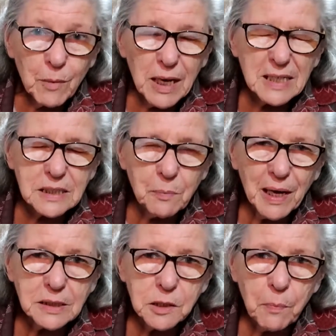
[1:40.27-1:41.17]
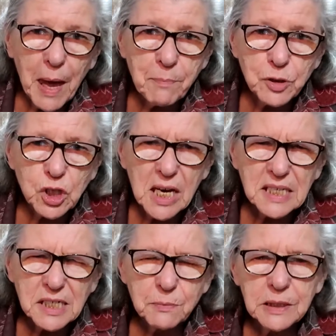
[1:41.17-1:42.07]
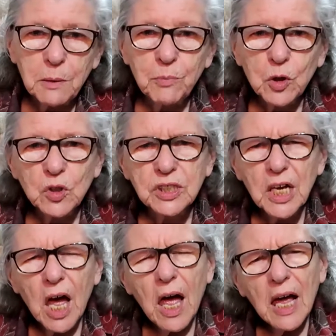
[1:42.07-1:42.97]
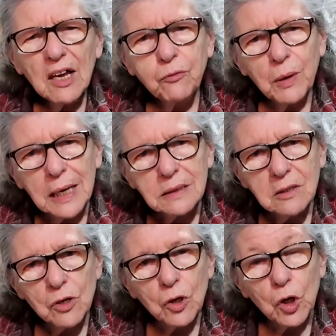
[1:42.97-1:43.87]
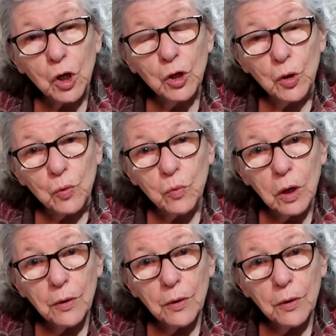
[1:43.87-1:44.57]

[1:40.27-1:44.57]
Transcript: Let's go back to the paper chains a minute, because if we haven't got glue,